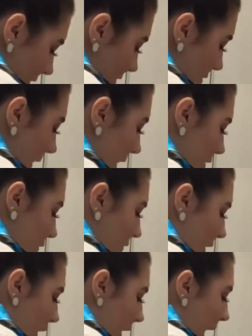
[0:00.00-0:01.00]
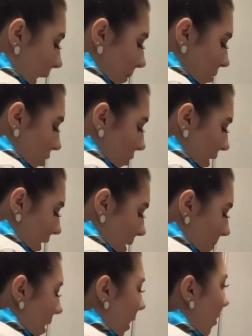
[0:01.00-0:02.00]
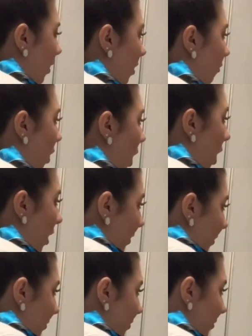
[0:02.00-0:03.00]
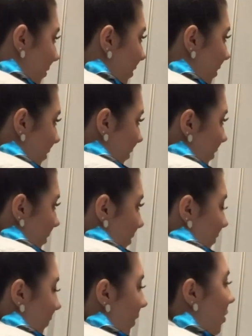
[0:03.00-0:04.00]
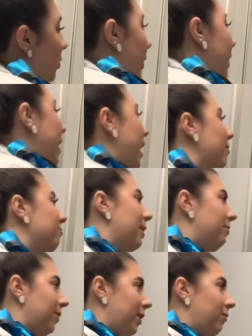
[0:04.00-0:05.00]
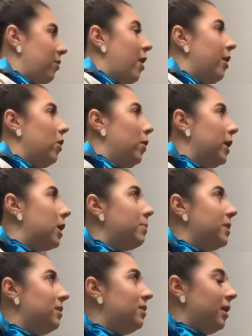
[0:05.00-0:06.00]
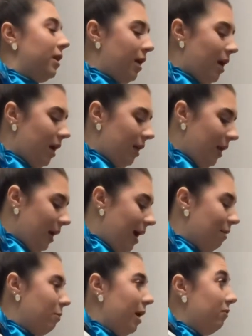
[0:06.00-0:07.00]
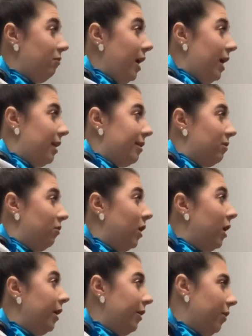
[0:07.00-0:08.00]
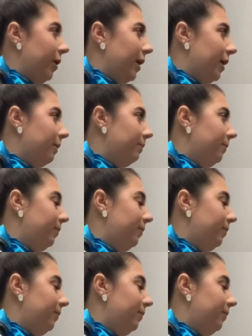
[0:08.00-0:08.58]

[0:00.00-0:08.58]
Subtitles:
So I can do vlog? I'm doing a monthly vlog. This week I have my Philly vlog going up on Sunday, and then I have my Vegas vlog going up.